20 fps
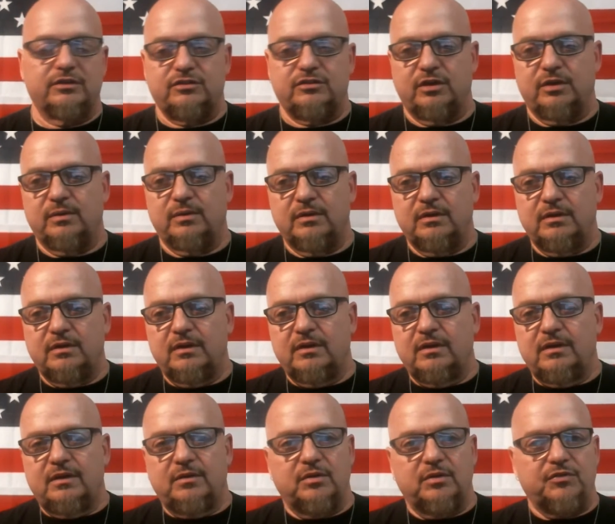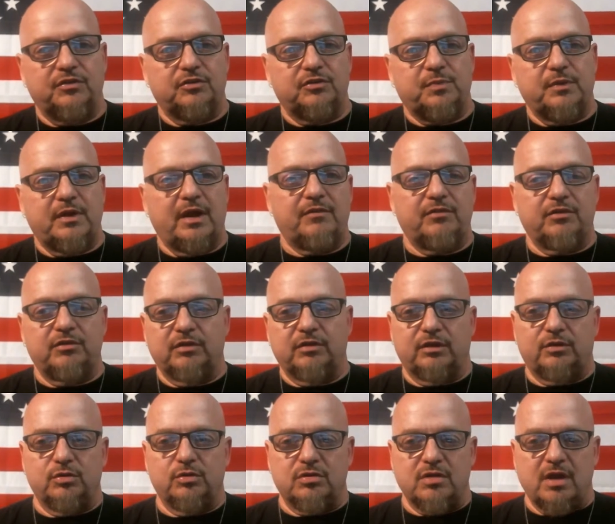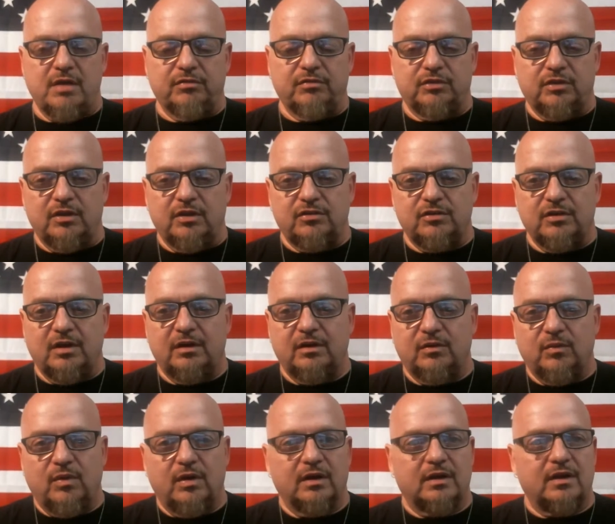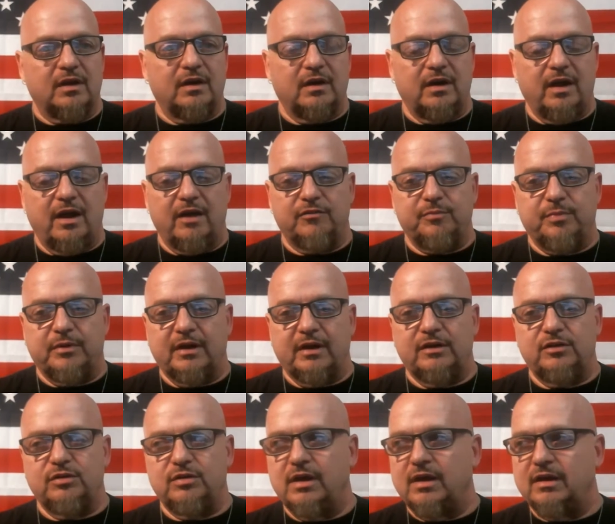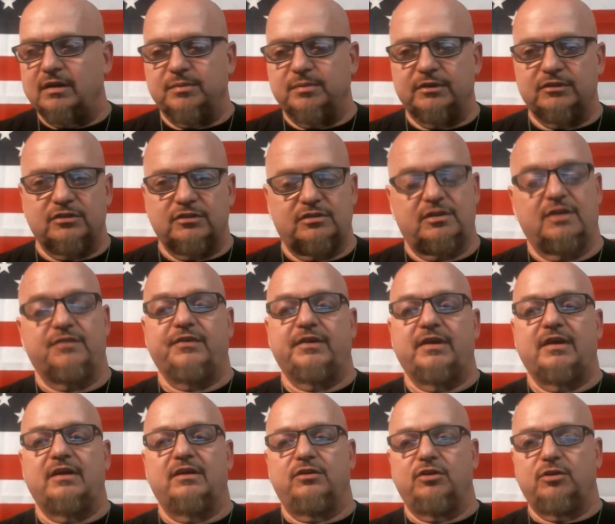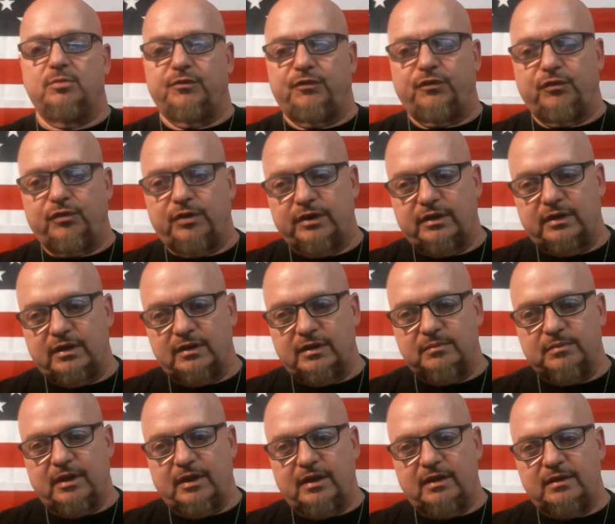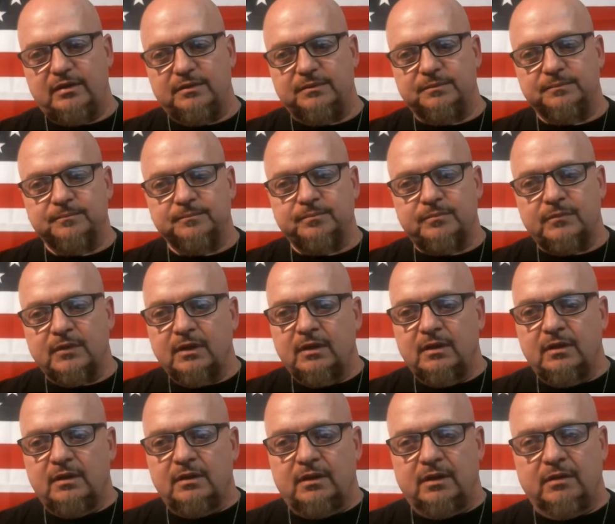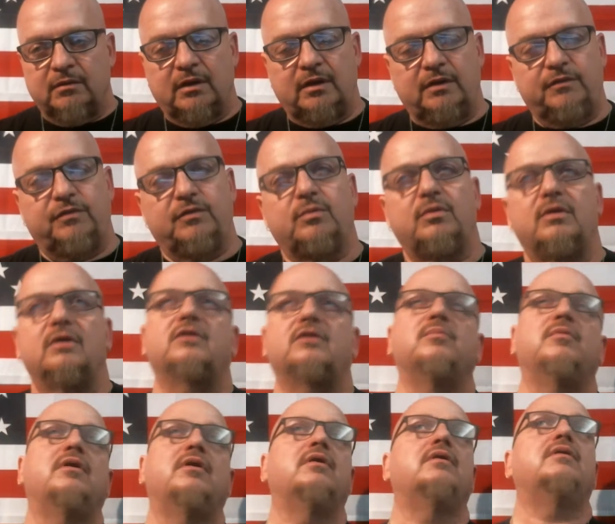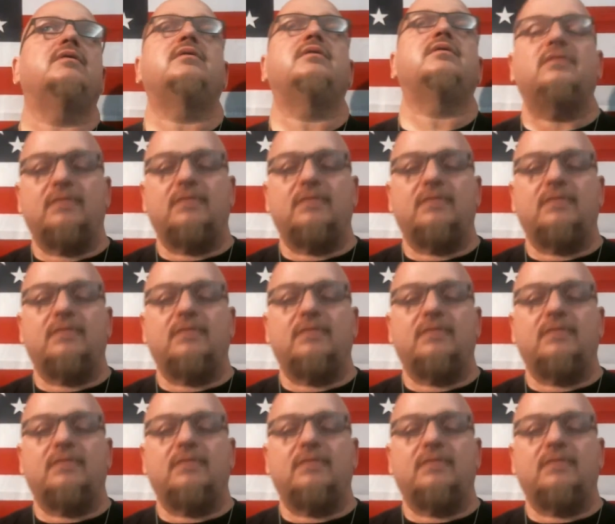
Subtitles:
So we've just been having a really cool conversation. I didn't want to cut it off, but I do got a bunch of stuff I got to do before I get in bed and get ready for work tomorrow.